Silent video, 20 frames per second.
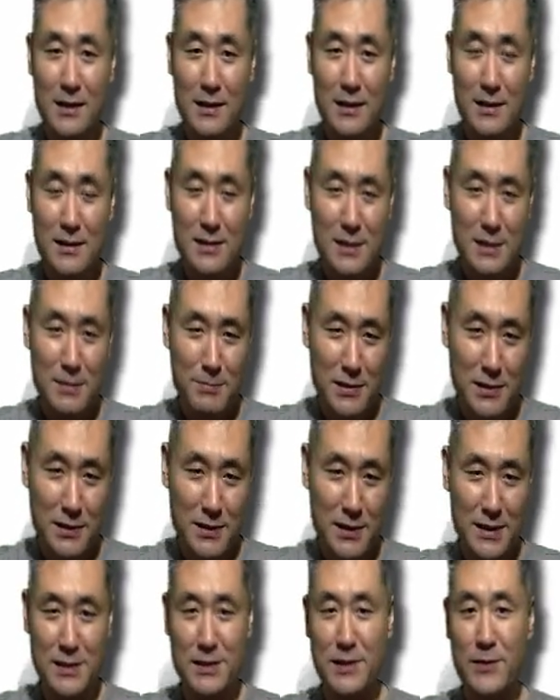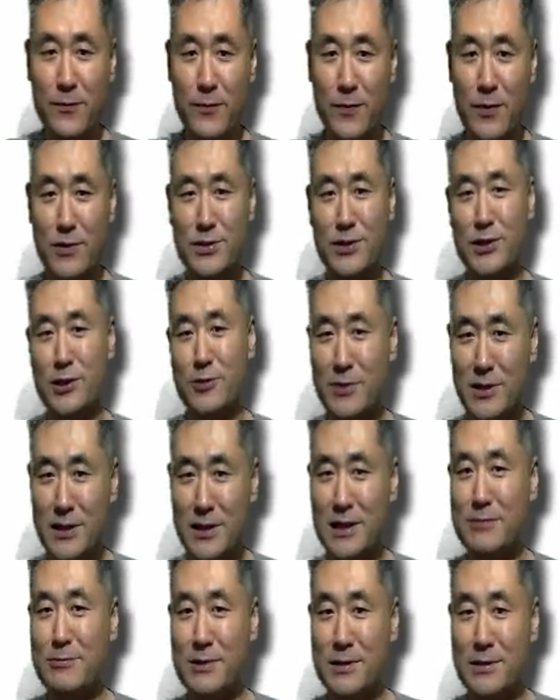Stability is the function of
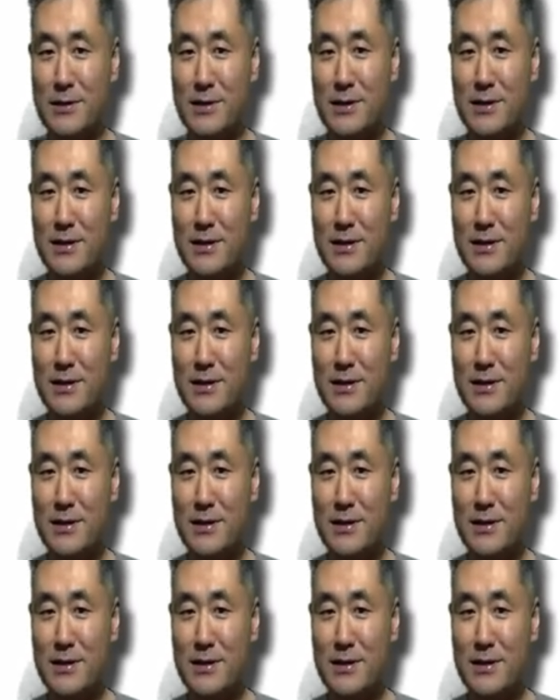ligament.